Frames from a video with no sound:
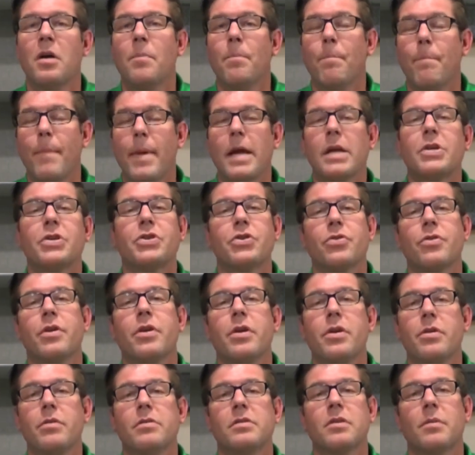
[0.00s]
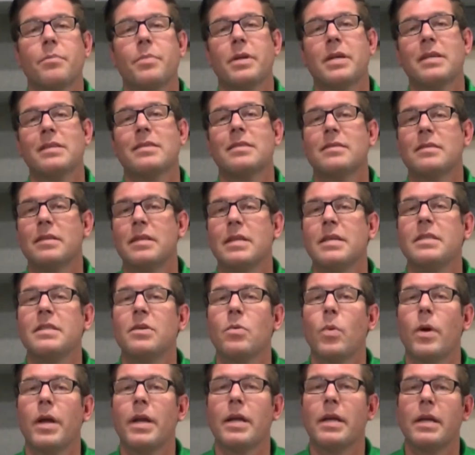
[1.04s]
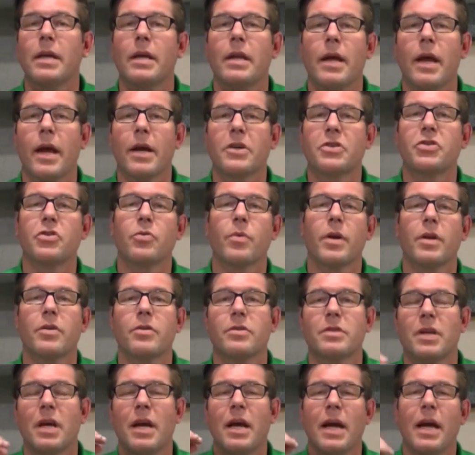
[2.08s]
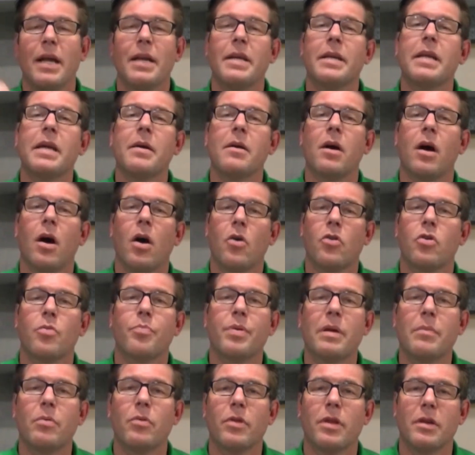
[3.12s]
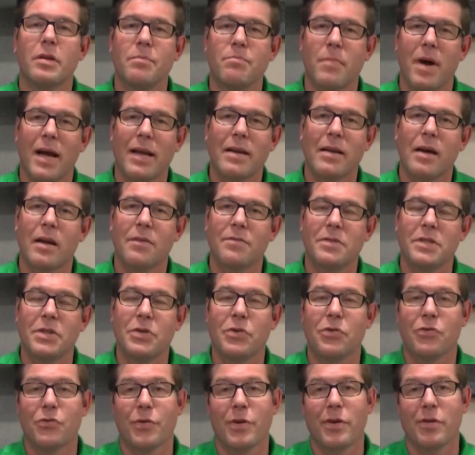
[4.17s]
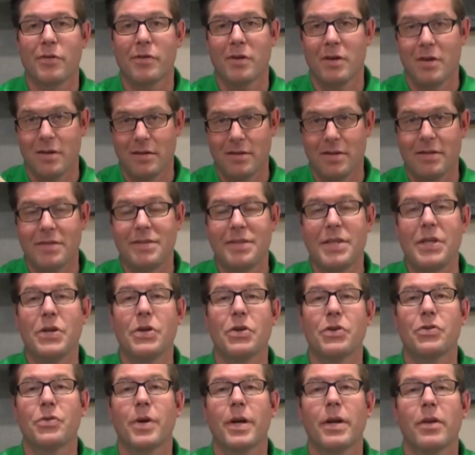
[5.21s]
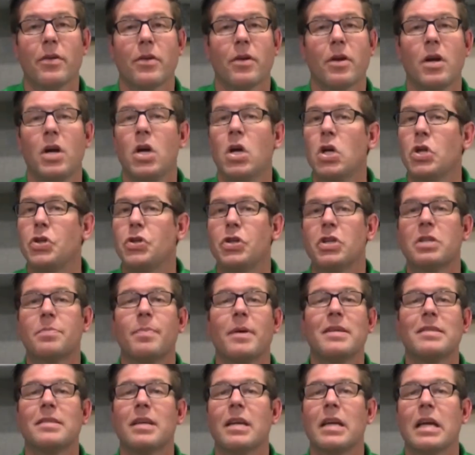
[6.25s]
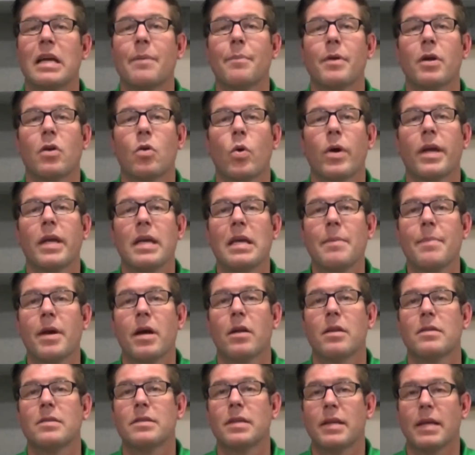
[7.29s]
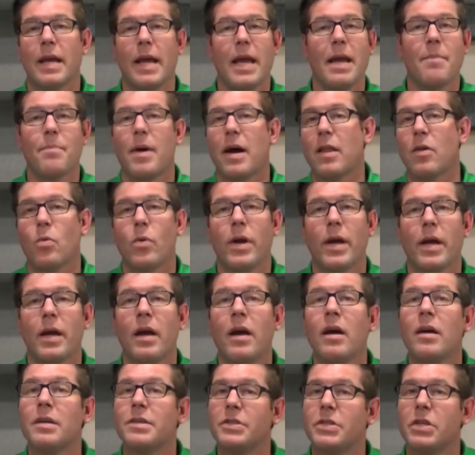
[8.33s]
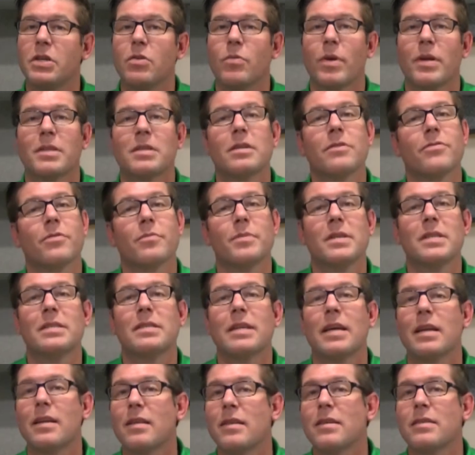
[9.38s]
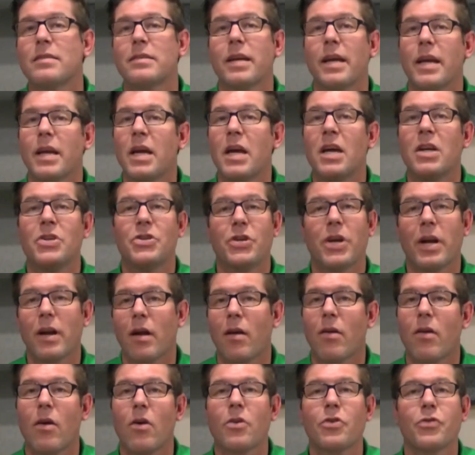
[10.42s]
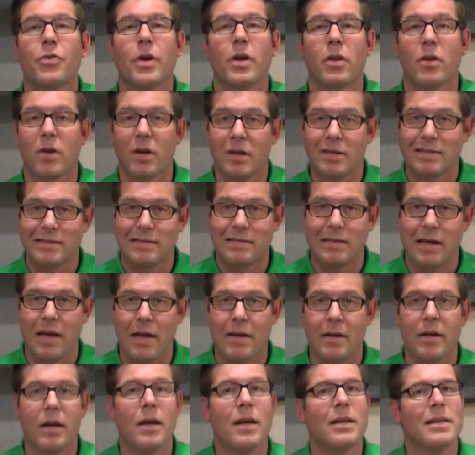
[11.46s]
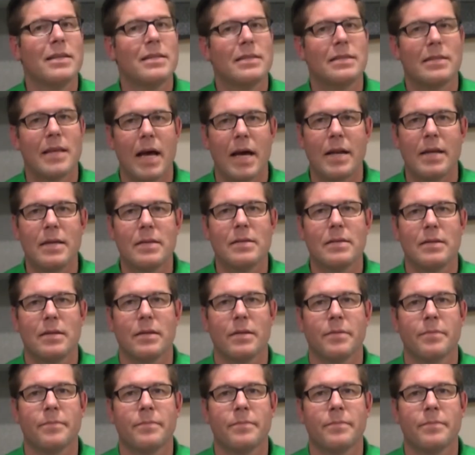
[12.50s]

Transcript: make sure you use them because it's an easy way to get extra renters and to get other people that might not have seen your trailer to see your trailer just by sending them a quick email that's saying, hey, by the way, see you're renting from this day to this day, check out our trailer. Send. It's that easy.